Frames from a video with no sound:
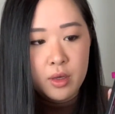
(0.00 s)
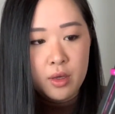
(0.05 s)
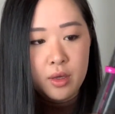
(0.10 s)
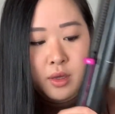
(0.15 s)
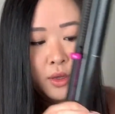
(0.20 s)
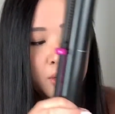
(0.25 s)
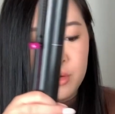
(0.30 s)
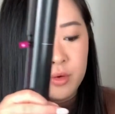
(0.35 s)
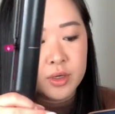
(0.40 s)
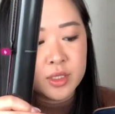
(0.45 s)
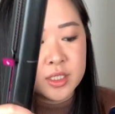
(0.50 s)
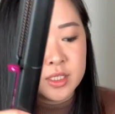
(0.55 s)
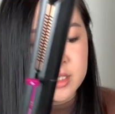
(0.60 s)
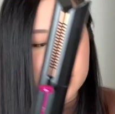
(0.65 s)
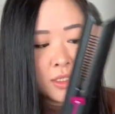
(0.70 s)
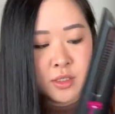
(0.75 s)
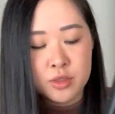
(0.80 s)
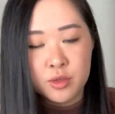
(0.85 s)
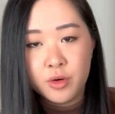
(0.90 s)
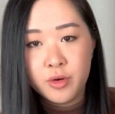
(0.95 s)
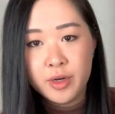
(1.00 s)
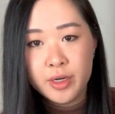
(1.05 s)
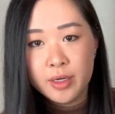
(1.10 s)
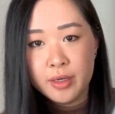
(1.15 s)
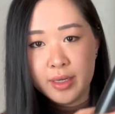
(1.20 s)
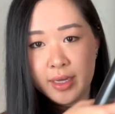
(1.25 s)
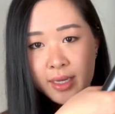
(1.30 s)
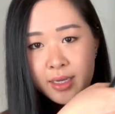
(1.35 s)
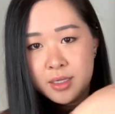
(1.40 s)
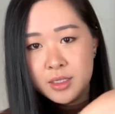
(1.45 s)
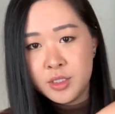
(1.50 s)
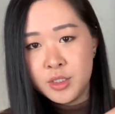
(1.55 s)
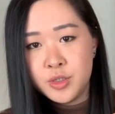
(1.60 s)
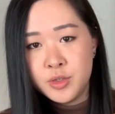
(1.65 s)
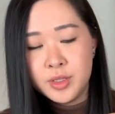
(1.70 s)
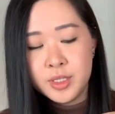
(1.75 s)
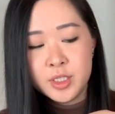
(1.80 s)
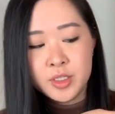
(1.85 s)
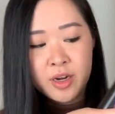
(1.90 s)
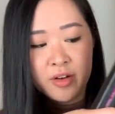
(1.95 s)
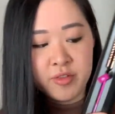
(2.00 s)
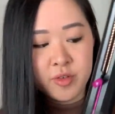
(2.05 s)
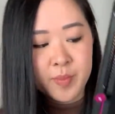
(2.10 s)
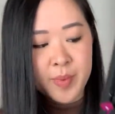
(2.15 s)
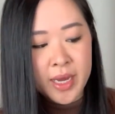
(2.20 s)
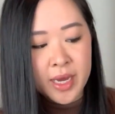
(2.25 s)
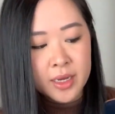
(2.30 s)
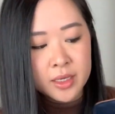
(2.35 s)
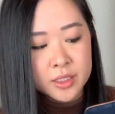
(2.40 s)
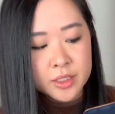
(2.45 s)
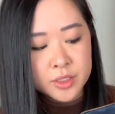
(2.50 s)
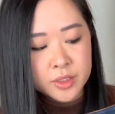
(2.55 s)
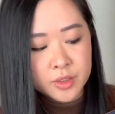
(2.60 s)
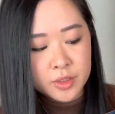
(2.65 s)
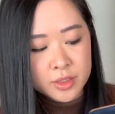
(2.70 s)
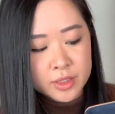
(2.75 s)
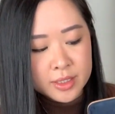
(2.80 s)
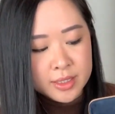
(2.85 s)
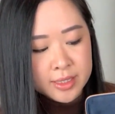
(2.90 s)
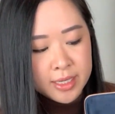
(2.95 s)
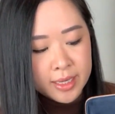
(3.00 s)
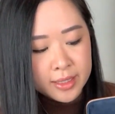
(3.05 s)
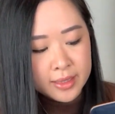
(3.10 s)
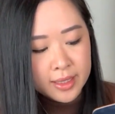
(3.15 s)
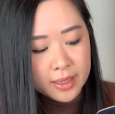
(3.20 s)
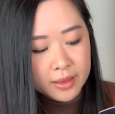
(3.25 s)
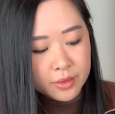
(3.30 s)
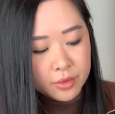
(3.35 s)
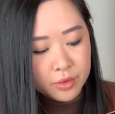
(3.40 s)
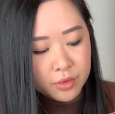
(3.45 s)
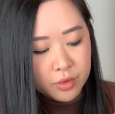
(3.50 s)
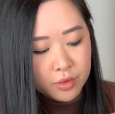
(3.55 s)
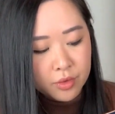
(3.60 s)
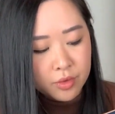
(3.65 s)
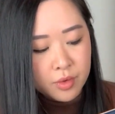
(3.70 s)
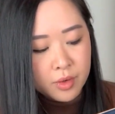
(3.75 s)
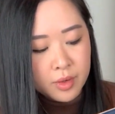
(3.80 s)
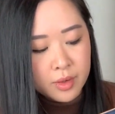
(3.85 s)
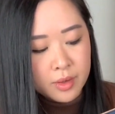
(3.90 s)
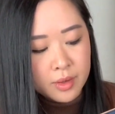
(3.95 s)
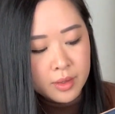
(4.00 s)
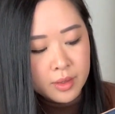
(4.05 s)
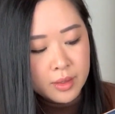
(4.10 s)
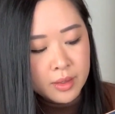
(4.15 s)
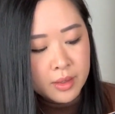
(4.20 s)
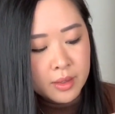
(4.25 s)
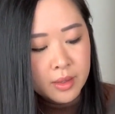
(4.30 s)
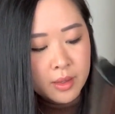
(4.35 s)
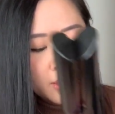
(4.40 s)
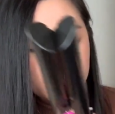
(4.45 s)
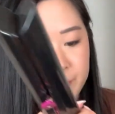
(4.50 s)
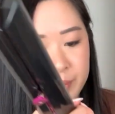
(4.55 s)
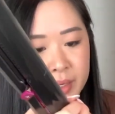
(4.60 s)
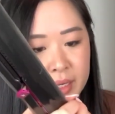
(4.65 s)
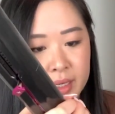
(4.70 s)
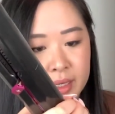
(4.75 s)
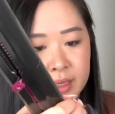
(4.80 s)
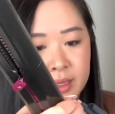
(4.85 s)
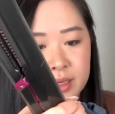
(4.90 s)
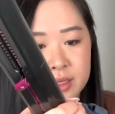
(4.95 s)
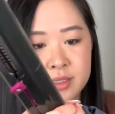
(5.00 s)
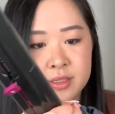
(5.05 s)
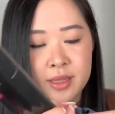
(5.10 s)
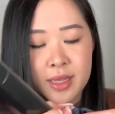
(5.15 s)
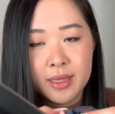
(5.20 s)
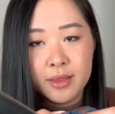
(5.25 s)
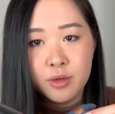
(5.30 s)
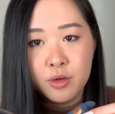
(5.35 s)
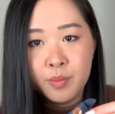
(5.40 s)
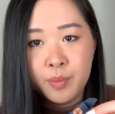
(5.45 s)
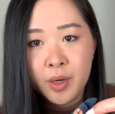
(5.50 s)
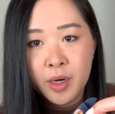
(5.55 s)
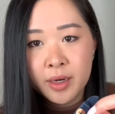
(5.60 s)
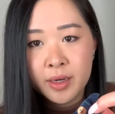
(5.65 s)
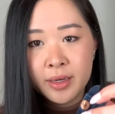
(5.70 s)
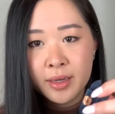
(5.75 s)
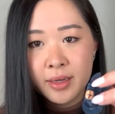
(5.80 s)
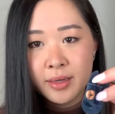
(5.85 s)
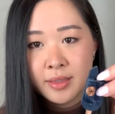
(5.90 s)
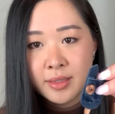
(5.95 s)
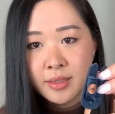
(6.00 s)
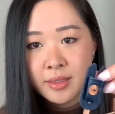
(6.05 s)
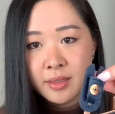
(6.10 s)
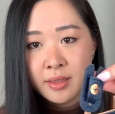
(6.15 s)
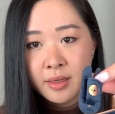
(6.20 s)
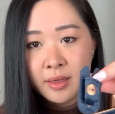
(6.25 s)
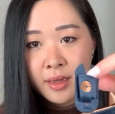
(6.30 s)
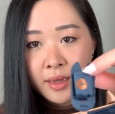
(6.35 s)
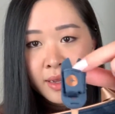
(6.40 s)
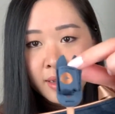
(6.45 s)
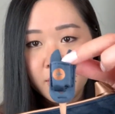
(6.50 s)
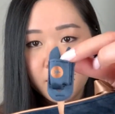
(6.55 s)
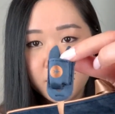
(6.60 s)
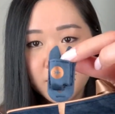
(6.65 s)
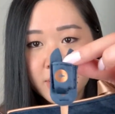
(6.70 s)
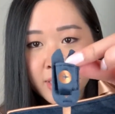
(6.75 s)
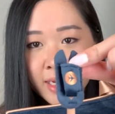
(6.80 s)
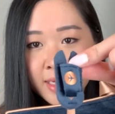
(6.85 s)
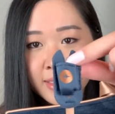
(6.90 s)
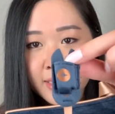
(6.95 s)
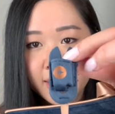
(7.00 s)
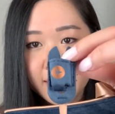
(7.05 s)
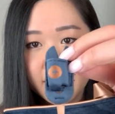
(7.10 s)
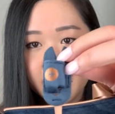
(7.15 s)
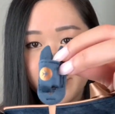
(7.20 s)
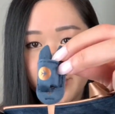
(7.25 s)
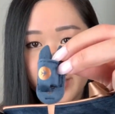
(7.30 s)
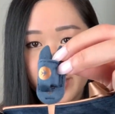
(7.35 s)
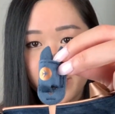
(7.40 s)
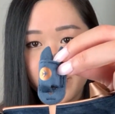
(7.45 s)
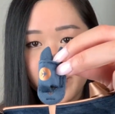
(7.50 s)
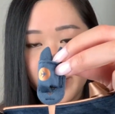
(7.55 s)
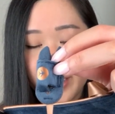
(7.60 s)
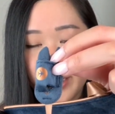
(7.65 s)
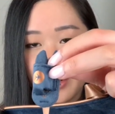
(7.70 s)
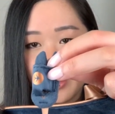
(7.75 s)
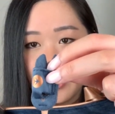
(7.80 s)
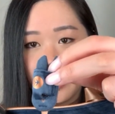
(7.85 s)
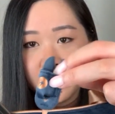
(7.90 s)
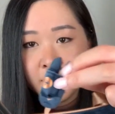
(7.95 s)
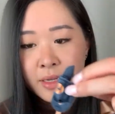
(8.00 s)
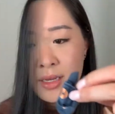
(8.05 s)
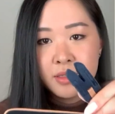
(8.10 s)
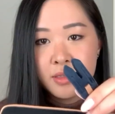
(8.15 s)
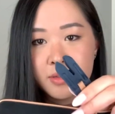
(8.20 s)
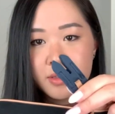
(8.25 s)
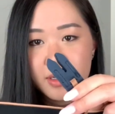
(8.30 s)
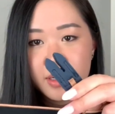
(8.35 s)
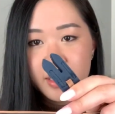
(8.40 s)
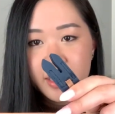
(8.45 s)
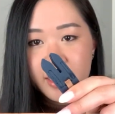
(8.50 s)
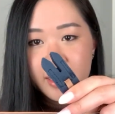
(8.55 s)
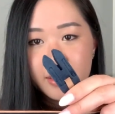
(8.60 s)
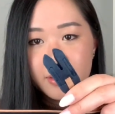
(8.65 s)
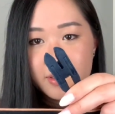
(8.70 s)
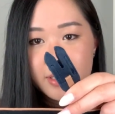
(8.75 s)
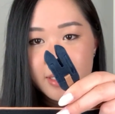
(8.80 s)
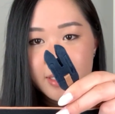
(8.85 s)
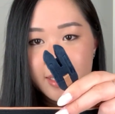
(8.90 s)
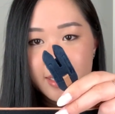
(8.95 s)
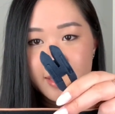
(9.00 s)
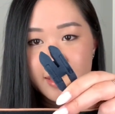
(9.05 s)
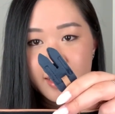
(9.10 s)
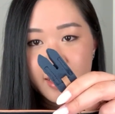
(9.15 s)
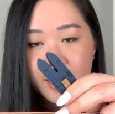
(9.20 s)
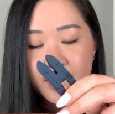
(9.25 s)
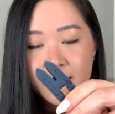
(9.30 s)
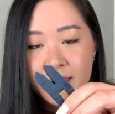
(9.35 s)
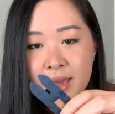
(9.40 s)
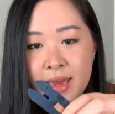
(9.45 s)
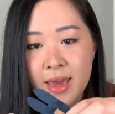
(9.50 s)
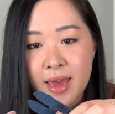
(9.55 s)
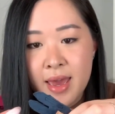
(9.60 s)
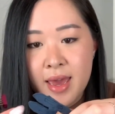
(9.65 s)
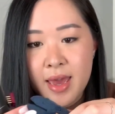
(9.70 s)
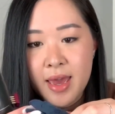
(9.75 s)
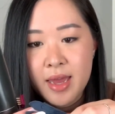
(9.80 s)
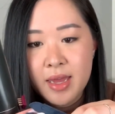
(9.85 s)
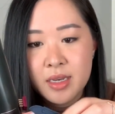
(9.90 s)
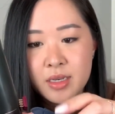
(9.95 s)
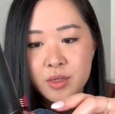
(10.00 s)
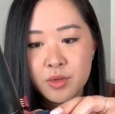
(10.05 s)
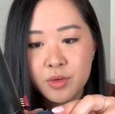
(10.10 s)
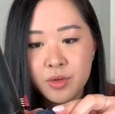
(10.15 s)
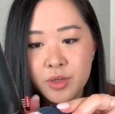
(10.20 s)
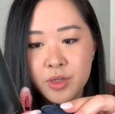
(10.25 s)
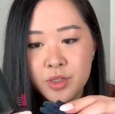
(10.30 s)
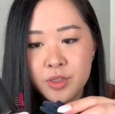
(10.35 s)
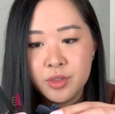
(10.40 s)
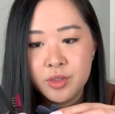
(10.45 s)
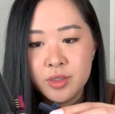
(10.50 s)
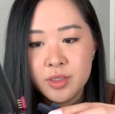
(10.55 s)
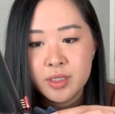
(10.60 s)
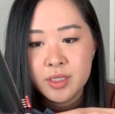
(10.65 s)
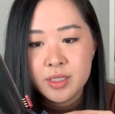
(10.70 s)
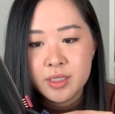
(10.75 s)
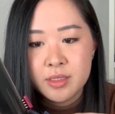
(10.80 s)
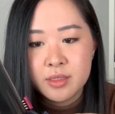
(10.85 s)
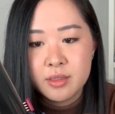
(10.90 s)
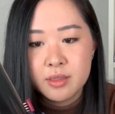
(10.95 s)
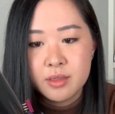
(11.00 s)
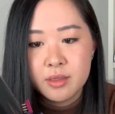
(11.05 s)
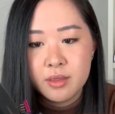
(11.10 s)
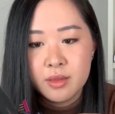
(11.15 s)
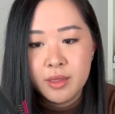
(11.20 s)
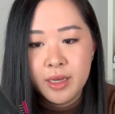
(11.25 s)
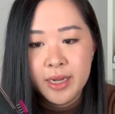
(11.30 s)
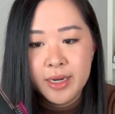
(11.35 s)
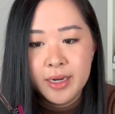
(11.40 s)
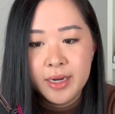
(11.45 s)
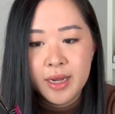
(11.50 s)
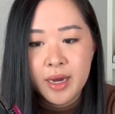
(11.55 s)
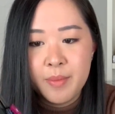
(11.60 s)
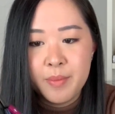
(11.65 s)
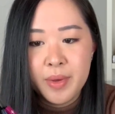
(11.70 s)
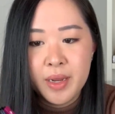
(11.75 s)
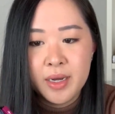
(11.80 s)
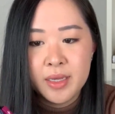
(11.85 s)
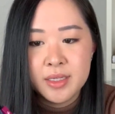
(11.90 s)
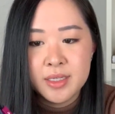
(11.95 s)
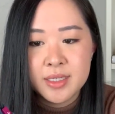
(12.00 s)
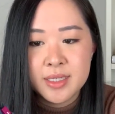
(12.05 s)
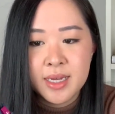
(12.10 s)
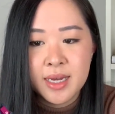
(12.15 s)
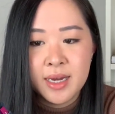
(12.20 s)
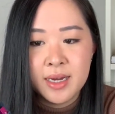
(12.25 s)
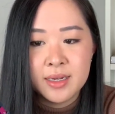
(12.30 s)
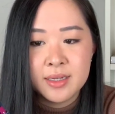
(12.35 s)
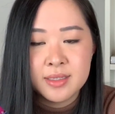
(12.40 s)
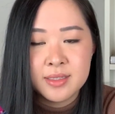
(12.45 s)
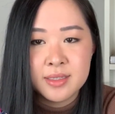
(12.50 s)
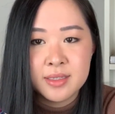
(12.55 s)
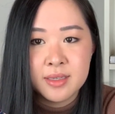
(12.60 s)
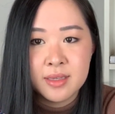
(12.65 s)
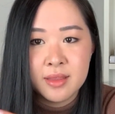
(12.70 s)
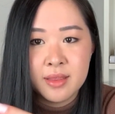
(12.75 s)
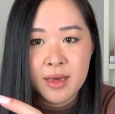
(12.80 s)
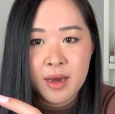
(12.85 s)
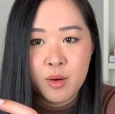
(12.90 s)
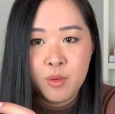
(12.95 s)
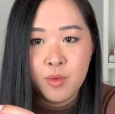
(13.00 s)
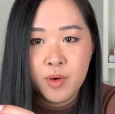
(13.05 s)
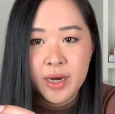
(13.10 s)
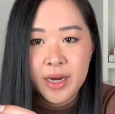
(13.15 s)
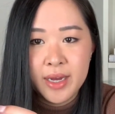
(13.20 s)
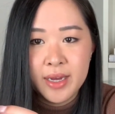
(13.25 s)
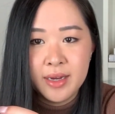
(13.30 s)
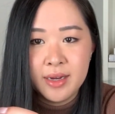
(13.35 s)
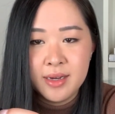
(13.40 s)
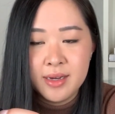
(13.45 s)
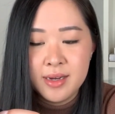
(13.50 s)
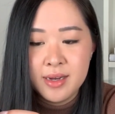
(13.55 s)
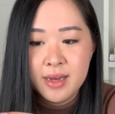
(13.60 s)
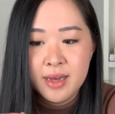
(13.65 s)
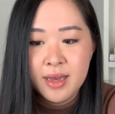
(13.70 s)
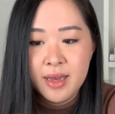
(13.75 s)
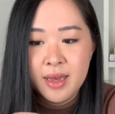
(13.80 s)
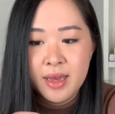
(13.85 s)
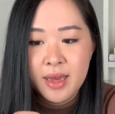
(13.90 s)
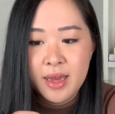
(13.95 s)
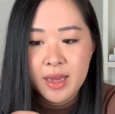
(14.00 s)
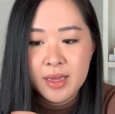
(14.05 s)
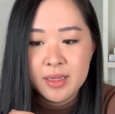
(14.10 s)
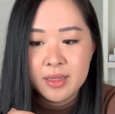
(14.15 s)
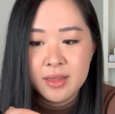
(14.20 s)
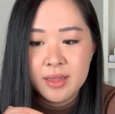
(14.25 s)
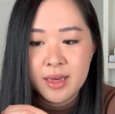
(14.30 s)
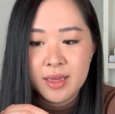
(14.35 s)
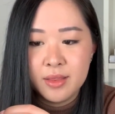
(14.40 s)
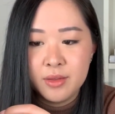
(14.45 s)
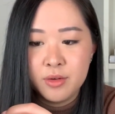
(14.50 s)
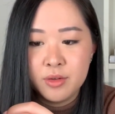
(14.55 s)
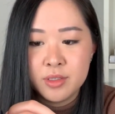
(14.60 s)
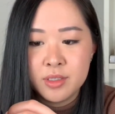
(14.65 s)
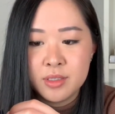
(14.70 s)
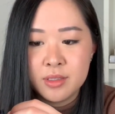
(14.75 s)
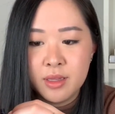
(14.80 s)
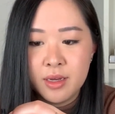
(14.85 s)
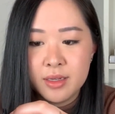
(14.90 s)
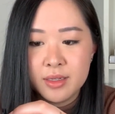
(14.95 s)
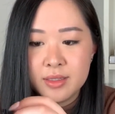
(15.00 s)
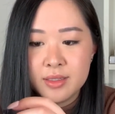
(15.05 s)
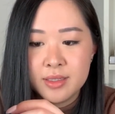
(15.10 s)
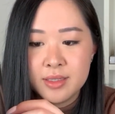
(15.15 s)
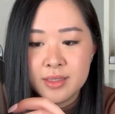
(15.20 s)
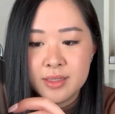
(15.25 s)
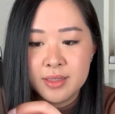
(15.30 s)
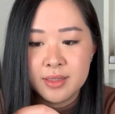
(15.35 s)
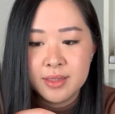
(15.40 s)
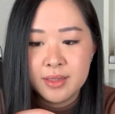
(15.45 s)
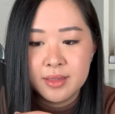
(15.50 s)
in order to store it into the travel pouch, you just take that little bit here. So that little pocket, it also has like a little aeroplane on it. So it's got like a little slit there, and all you do is just line it up and it just hugs that wire, and that little slot just